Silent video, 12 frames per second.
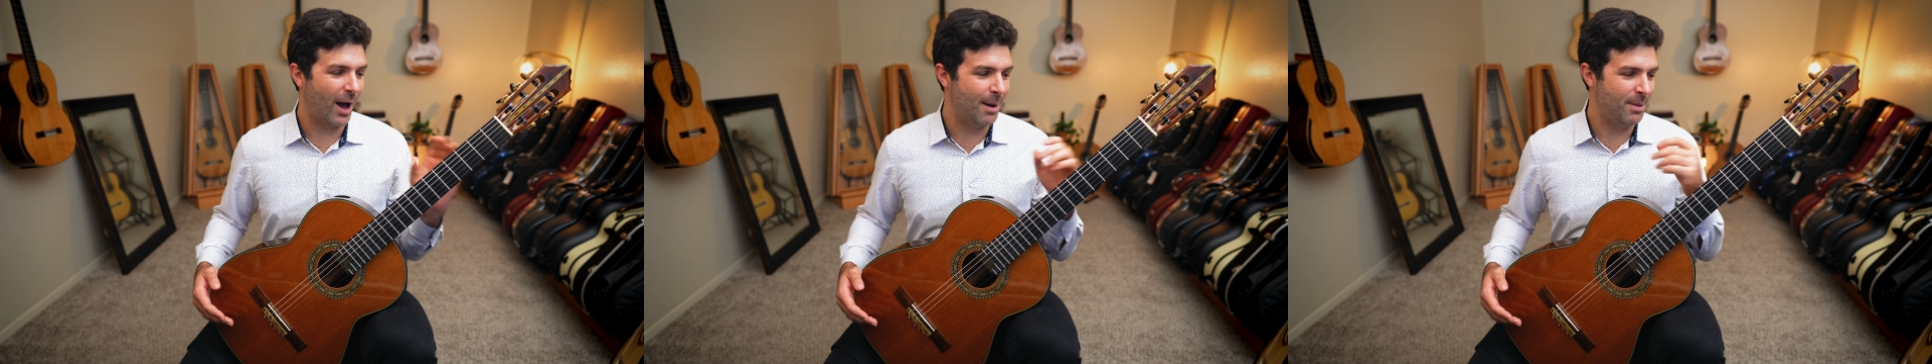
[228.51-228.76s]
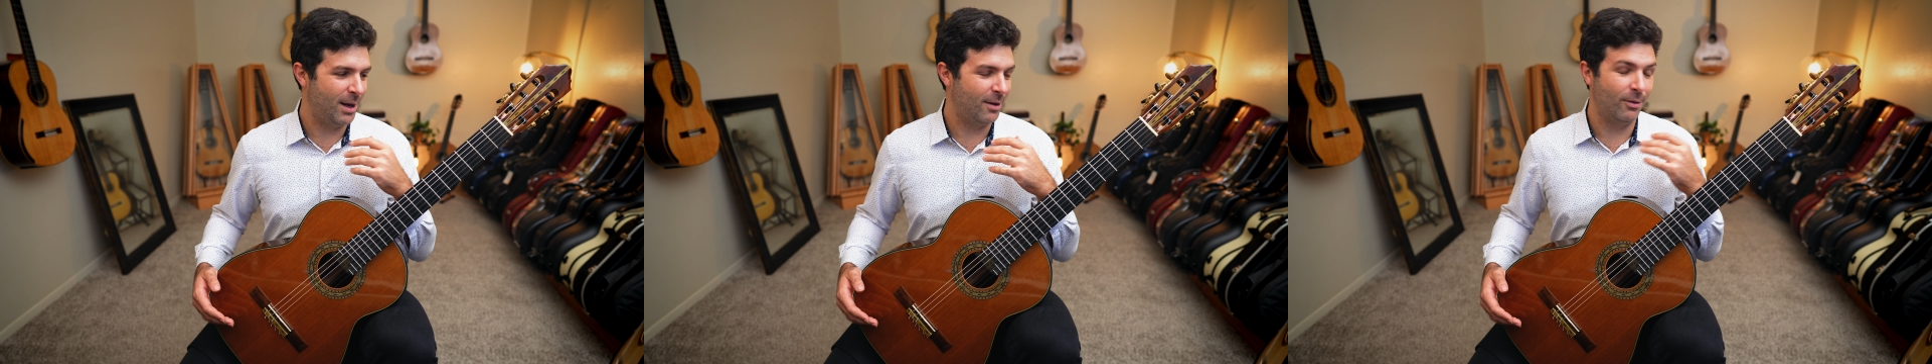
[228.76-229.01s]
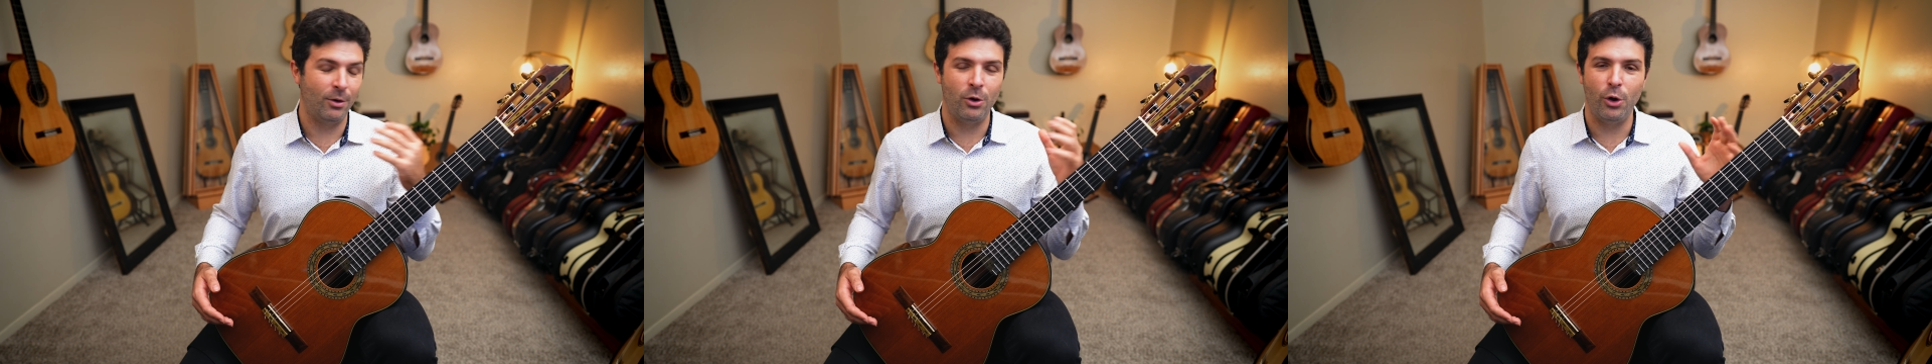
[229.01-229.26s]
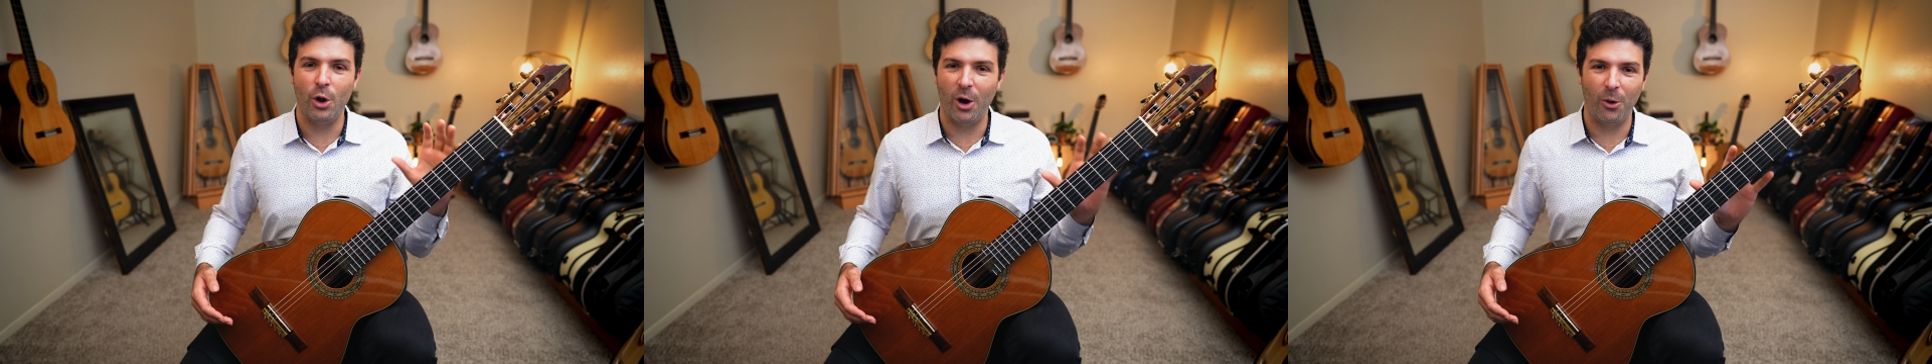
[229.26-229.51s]
I mean,
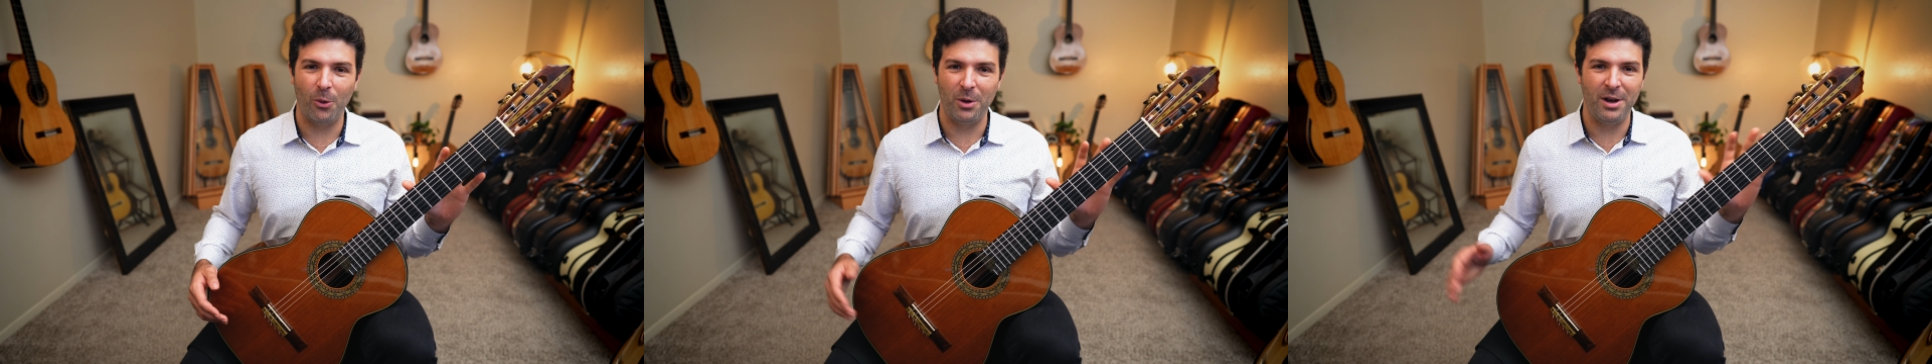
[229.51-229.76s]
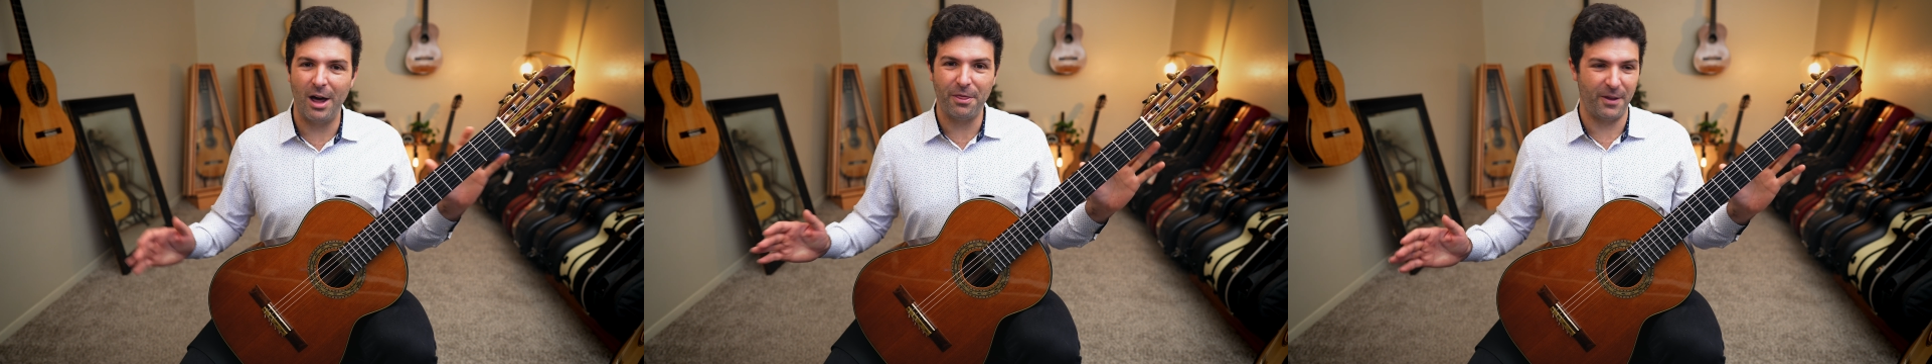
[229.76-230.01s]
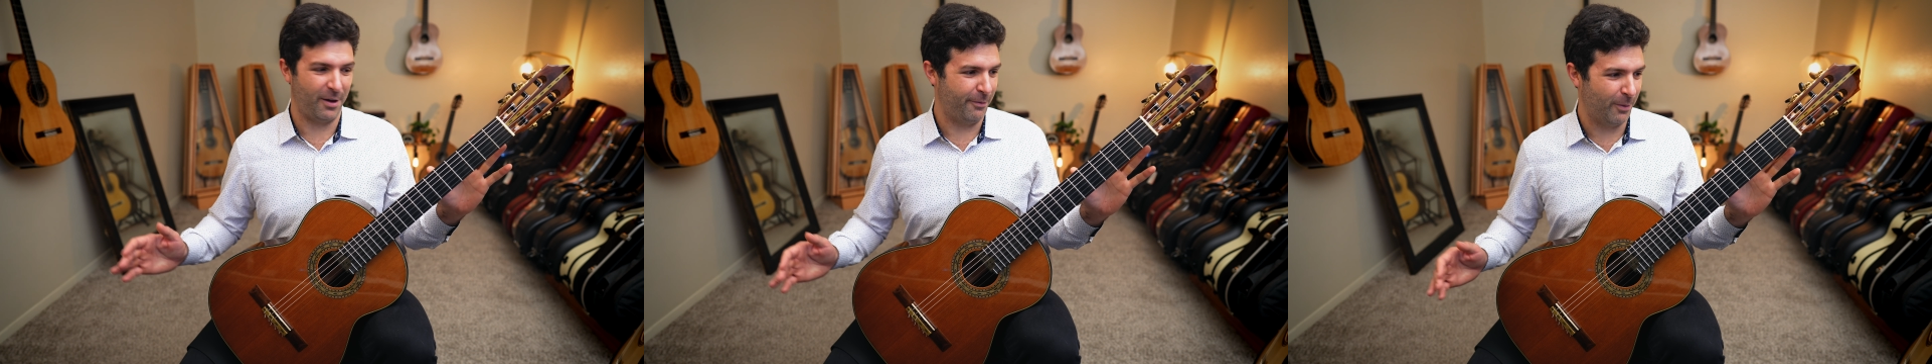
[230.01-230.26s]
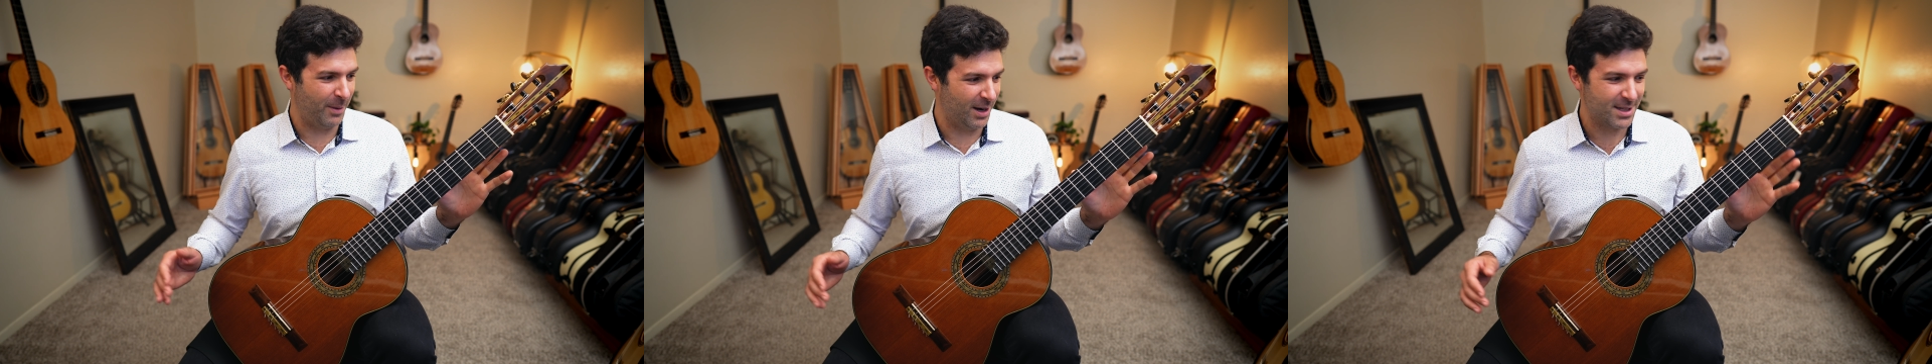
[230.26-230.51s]
nothing
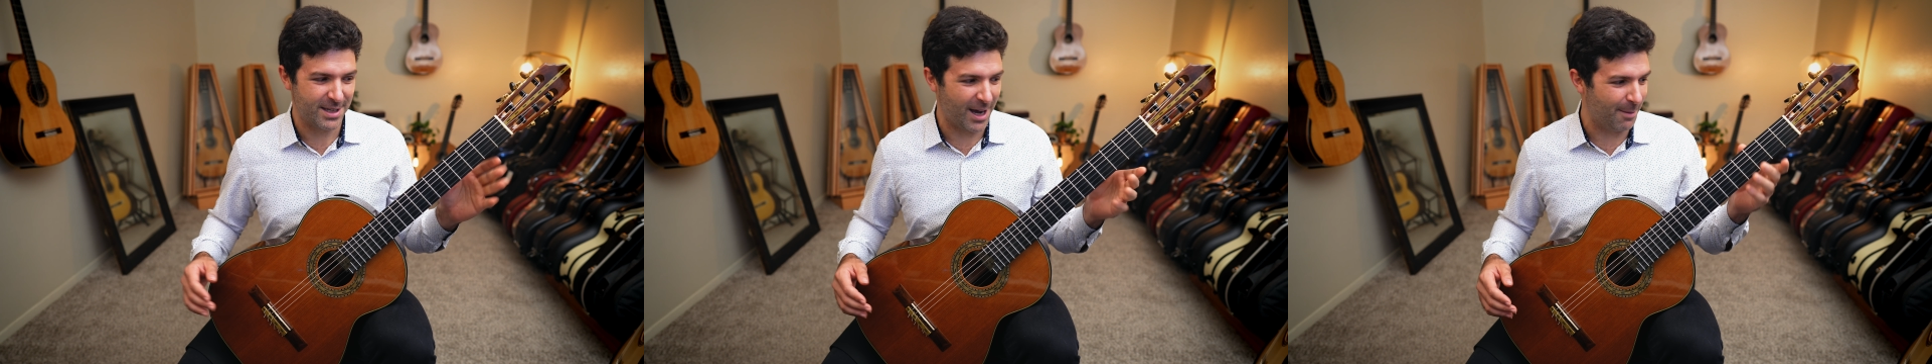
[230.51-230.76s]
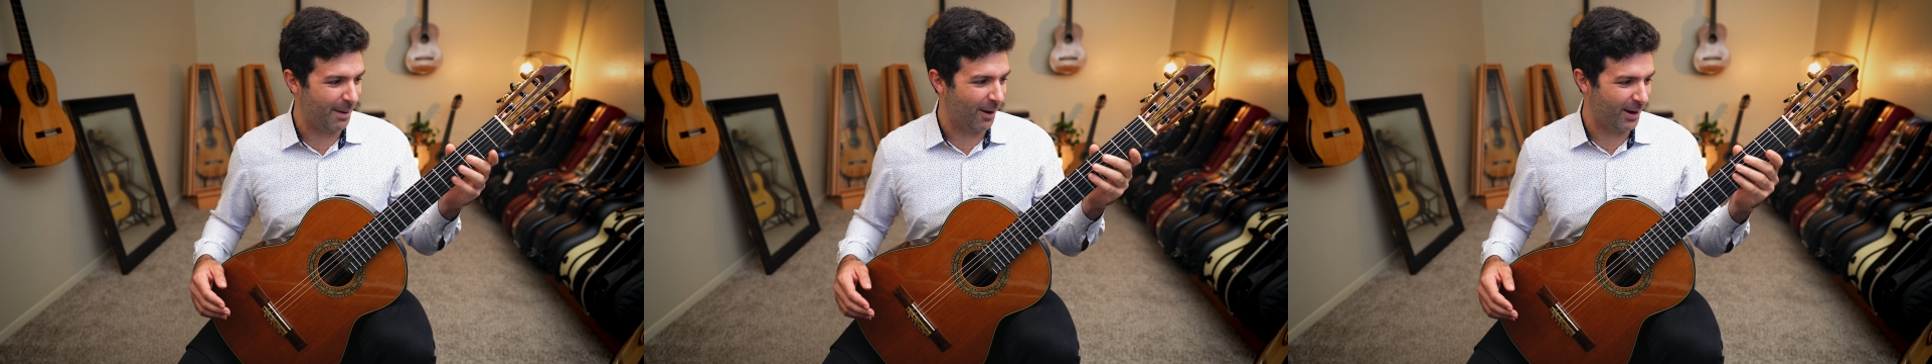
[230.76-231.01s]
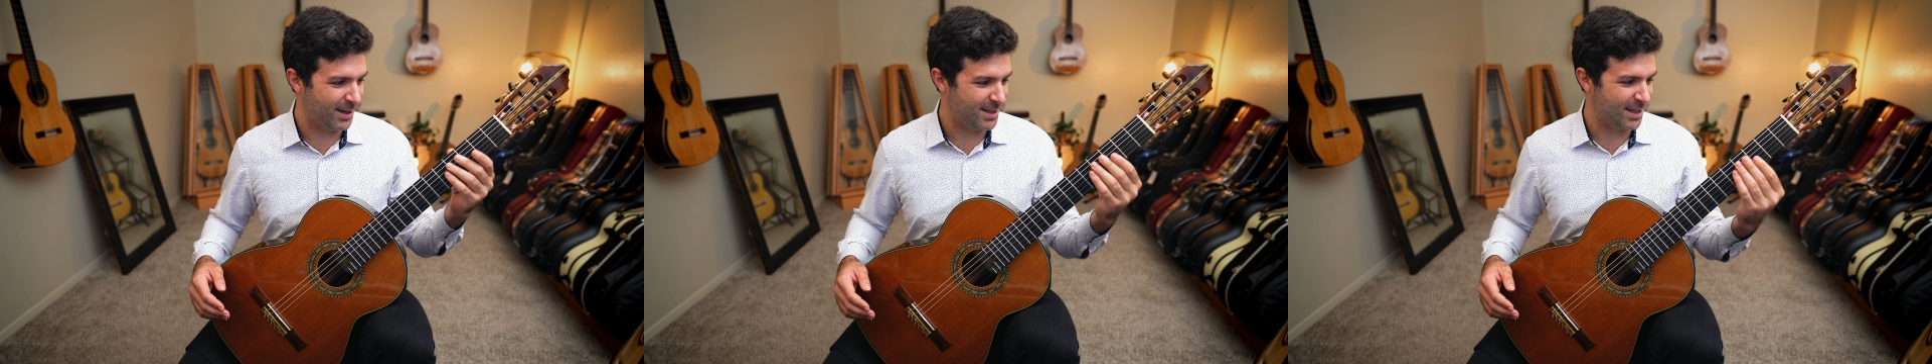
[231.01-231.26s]
for me to say about it.